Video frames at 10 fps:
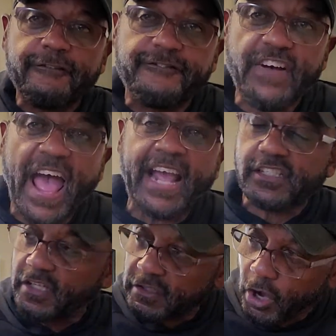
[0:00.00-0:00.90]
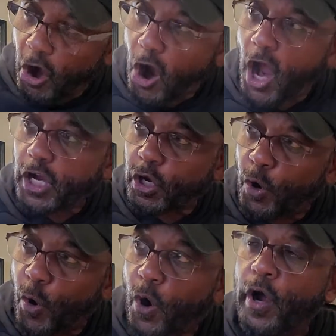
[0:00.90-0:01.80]
facts, the
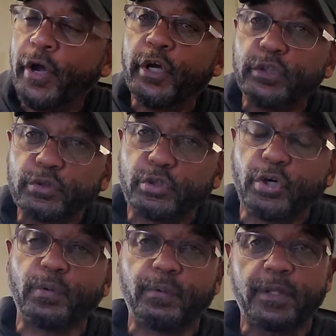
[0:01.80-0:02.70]
hardcore truth.